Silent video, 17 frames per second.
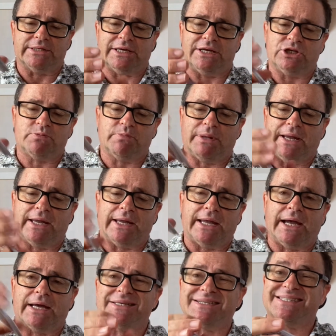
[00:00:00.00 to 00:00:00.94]
Each playing
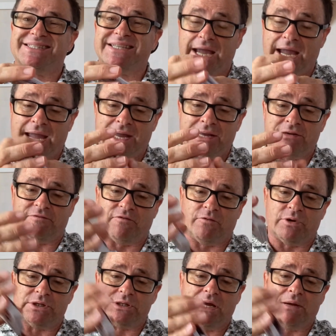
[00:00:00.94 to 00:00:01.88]
card is tagged, for
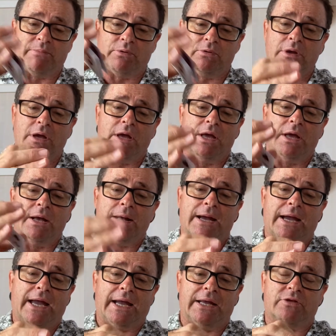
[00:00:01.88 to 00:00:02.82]
example,
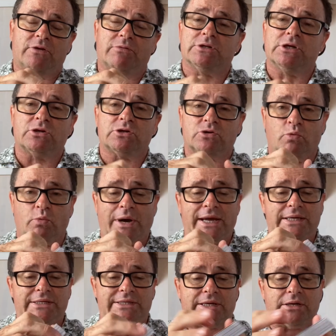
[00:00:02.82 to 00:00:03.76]
and there's lots of
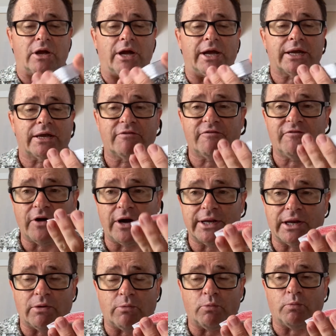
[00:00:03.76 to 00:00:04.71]
ways that I can find
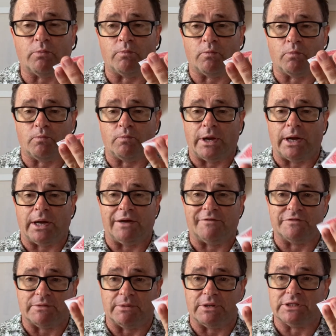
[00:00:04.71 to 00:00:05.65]
out if
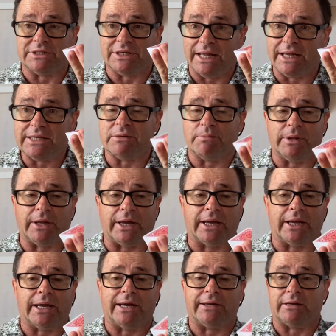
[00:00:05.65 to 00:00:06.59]
someone selects a playing
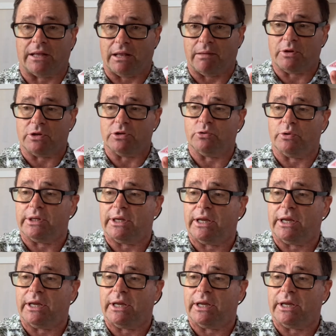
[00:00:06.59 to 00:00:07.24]
card, and I'm going to do it now.